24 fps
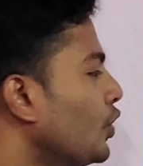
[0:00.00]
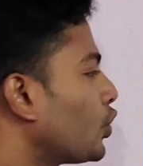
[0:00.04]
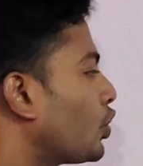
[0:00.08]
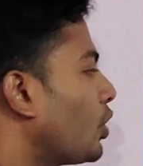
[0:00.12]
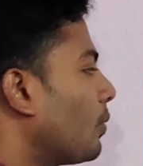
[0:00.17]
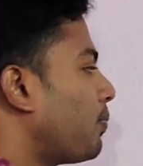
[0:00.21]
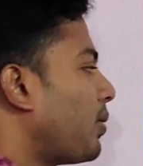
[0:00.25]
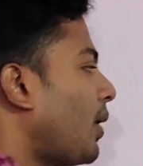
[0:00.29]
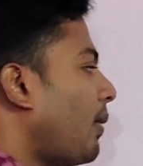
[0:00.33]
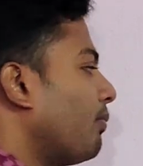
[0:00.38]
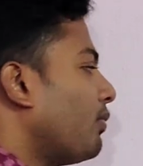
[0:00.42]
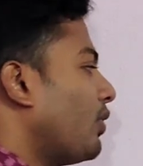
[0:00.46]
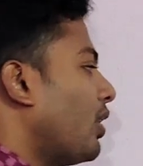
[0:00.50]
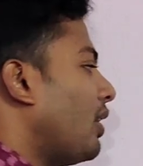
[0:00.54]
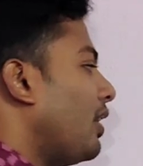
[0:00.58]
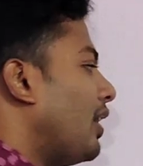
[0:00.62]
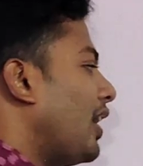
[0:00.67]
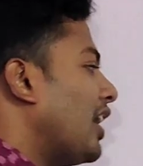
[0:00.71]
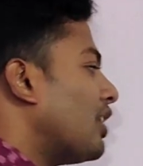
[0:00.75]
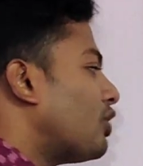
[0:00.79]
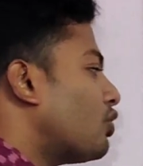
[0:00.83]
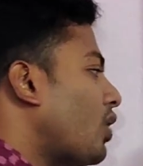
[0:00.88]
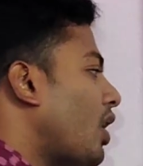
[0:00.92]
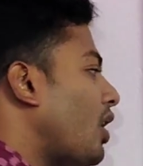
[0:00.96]
So from the
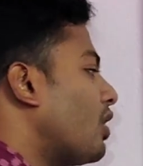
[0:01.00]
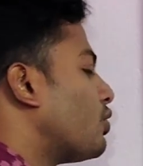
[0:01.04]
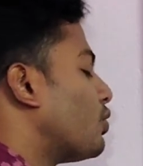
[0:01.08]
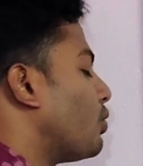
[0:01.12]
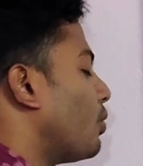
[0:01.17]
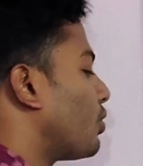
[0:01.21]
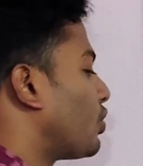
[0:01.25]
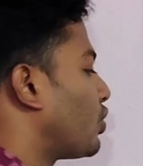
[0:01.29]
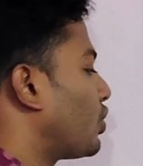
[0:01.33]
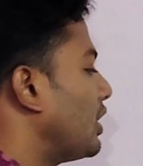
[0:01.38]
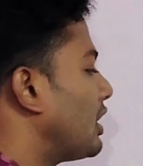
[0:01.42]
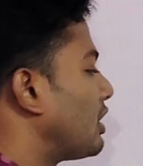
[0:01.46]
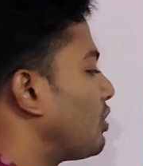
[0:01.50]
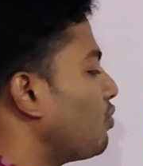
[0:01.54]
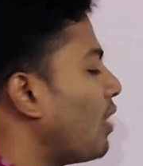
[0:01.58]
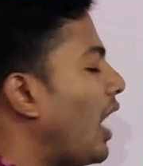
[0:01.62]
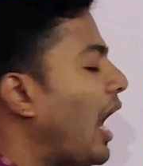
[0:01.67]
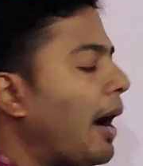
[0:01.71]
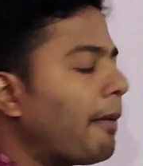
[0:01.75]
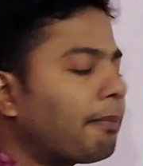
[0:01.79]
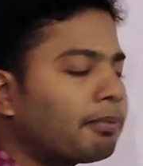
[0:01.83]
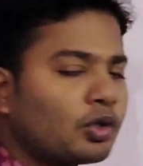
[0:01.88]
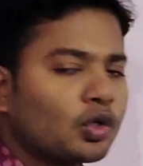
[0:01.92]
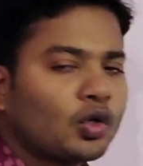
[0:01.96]
natural sources,
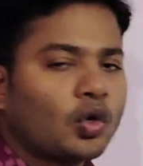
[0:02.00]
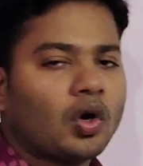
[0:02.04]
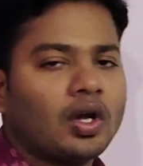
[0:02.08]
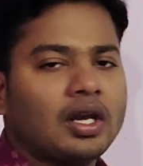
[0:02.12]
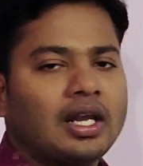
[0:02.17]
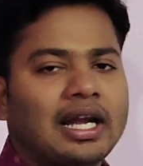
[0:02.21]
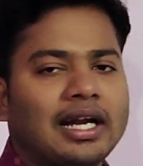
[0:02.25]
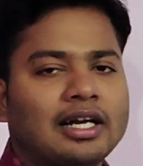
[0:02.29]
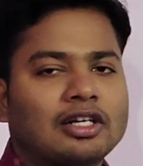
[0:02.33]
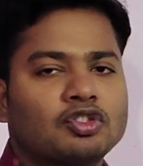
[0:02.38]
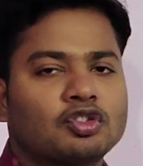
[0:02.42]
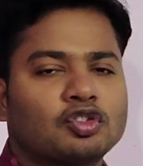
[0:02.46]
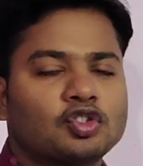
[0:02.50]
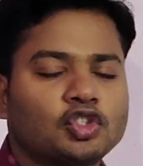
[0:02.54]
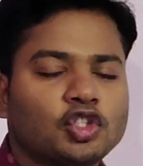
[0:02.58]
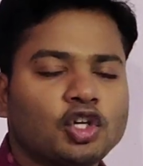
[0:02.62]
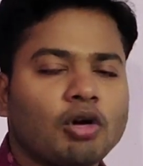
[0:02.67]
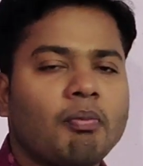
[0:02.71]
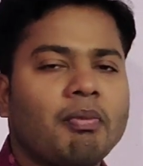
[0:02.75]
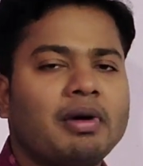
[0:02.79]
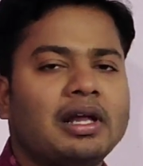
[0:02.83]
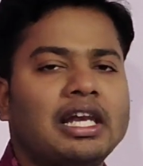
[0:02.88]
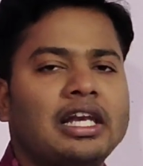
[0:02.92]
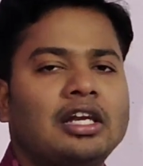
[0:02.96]
you have to collect
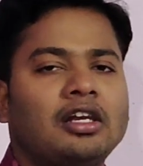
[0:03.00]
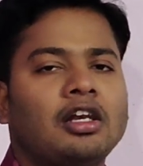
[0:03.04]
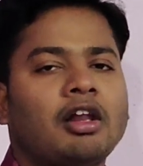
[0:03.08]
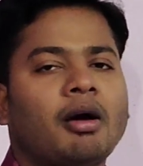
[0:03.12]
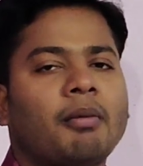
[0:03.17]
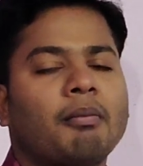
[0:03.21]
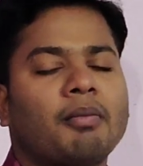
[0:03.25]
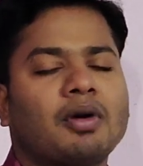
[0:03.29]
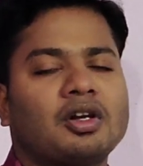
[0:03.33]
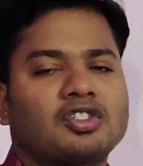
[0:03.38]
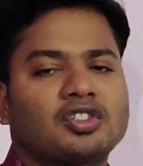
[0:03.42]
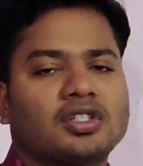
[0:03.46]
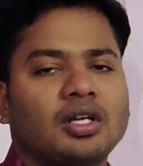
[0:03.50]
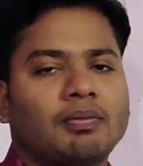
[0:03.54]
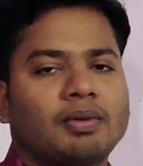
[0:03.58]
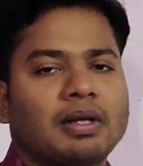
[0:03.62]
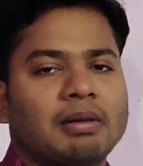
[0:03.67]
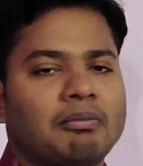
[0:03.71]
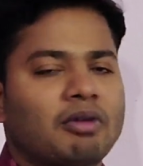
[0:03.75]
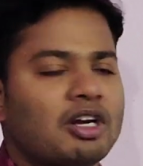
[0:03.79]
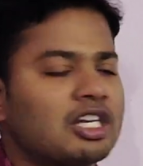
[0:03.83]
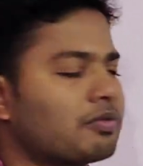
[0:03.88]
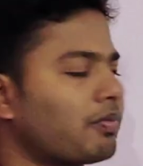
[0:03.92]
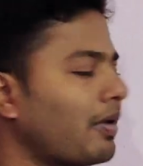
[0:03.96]
so many numbers of
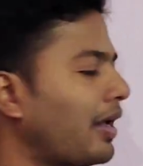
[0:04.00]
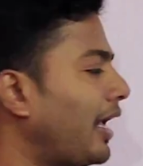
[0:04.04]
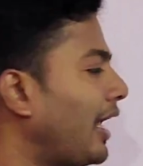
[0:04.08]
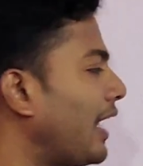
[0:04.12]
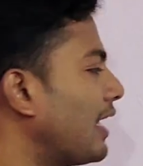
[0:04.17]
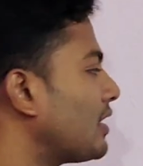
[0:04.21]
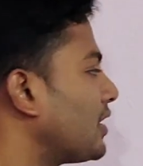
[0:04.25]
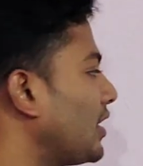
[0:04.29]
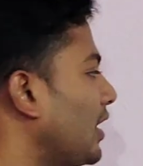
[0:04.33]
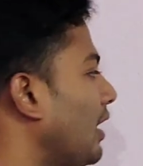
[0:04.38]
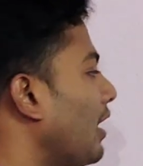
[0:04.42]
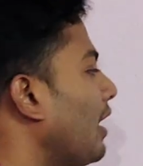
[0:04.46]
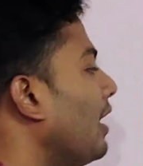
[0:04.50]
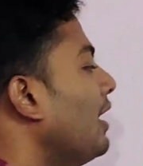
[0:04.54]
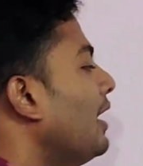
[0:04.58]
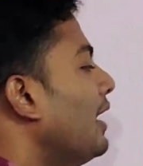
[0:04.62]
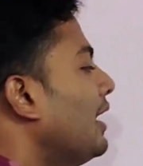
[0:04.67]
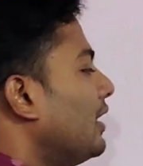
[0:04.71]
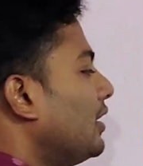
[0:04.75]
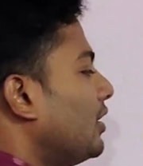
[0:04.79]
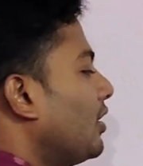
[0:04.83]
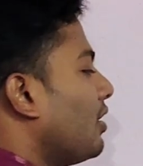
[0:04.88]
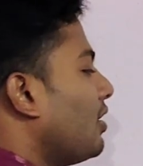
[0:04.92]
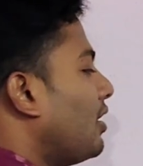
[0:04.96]
emulsifying agent.
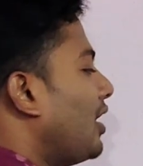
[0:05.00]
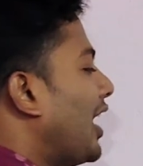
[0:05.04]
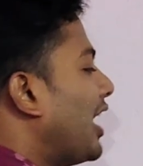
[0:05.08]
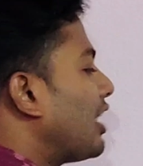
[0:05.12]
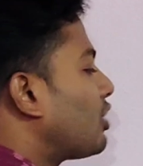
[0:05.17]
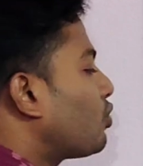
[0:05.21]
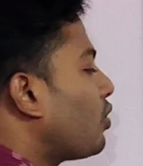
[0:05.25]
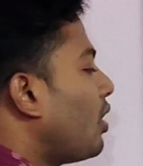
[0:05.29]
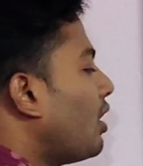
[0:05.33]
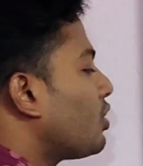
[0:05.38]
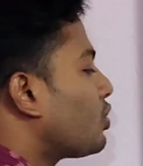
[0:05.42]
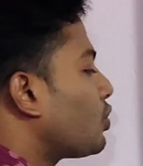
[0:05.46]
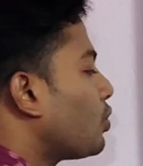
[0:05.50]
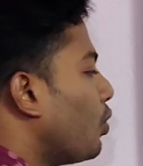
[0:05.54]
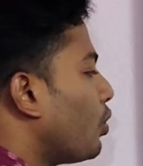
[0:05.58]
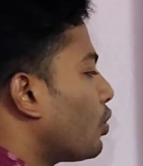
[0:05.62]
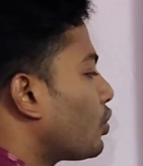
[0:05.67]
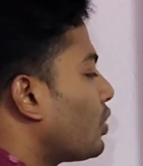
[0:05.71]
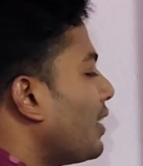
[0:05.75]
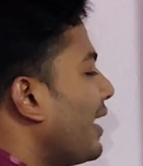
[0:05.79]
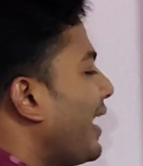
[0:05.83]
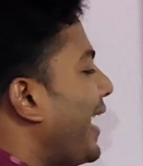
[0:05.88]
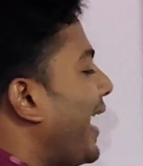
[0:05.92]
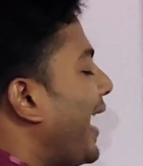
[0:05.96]
The natural
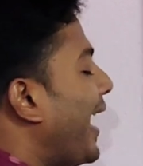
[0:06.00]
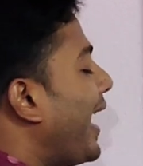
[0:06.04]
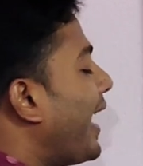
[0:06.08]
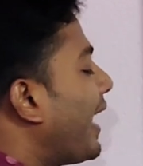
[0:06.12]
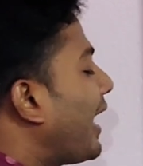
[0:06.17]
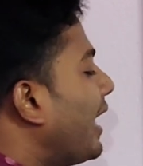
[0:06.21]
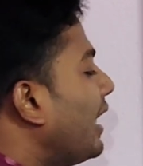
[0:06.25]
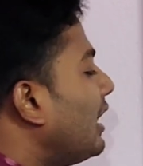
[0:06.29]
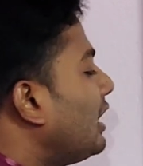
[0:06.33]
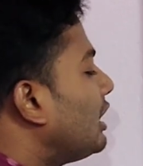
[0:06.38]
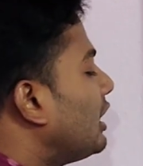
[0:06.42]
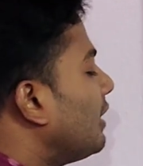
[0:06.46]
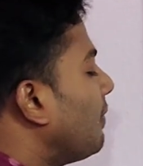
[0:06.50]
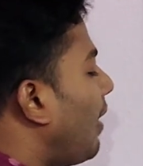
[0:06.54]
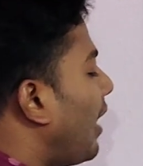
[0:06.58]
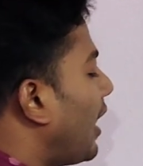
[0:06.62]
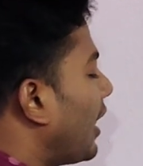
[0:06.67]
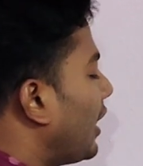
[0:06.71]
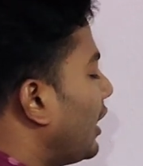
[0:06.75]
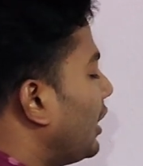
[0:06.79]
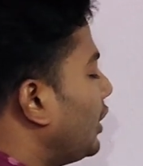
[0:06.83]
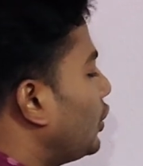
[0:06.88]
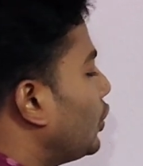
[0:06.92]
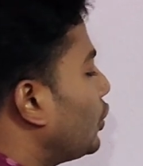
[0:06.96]
source again
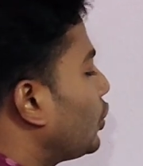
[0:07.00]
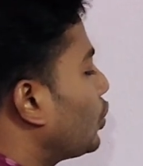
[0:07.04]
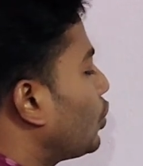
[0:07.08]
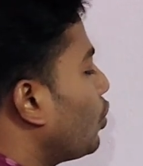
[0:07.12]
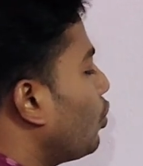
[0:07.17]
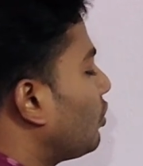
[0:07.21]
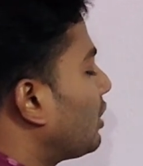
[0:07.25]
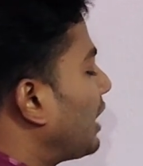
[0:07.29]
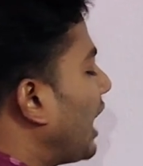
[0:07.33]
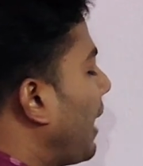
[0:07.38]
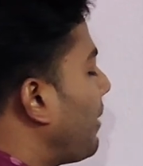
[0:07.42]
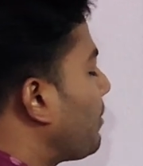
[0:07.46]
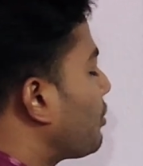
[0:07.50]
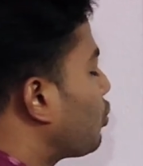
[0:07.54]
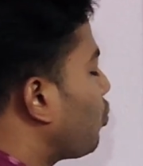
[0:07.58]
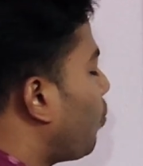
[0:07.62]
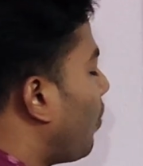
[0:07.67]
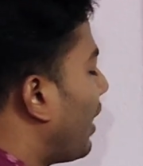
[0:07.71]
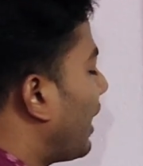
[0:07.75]
divided into 2 types.